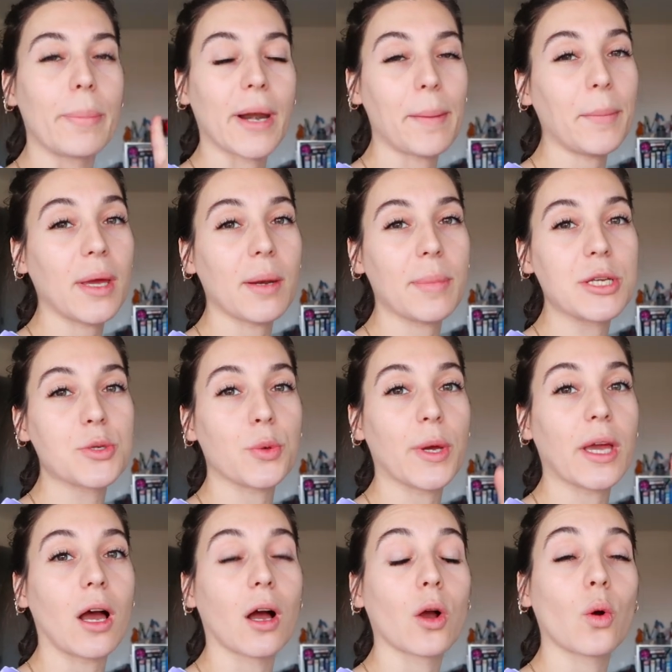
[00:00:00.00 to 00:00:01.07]
but I'm gonna be
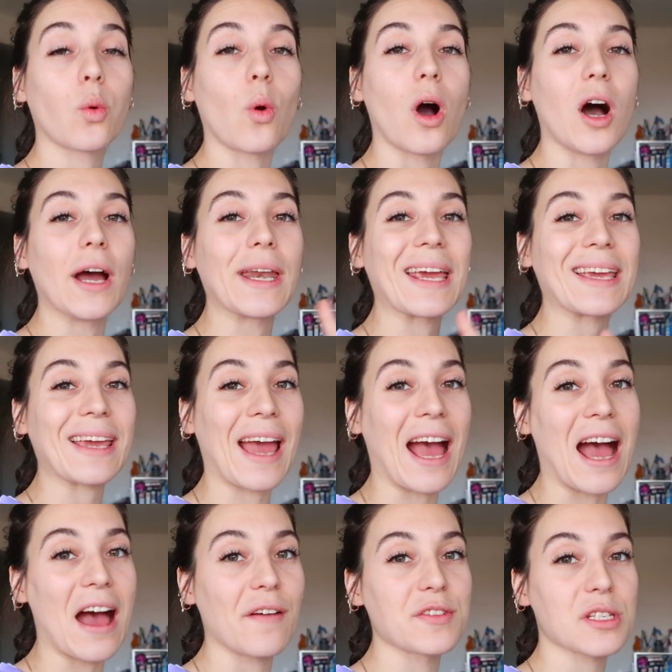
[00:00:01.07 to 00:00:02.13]
doing a quad
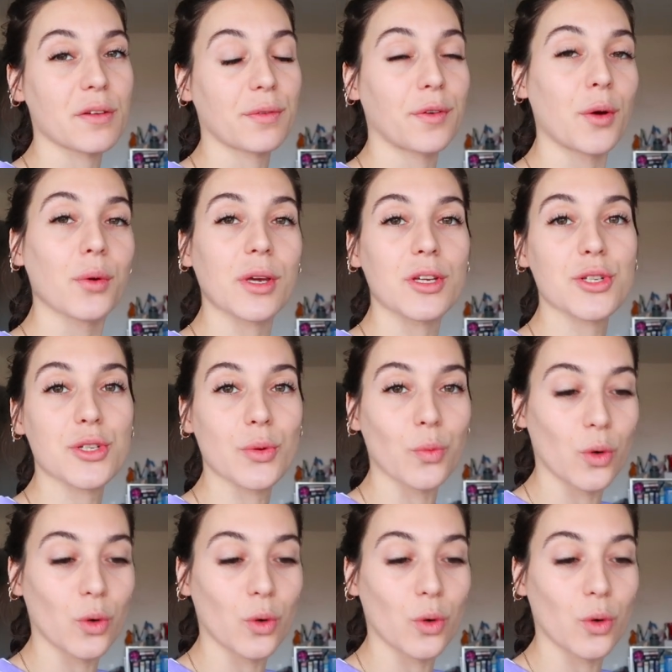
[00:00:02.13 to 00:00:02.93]
calves focused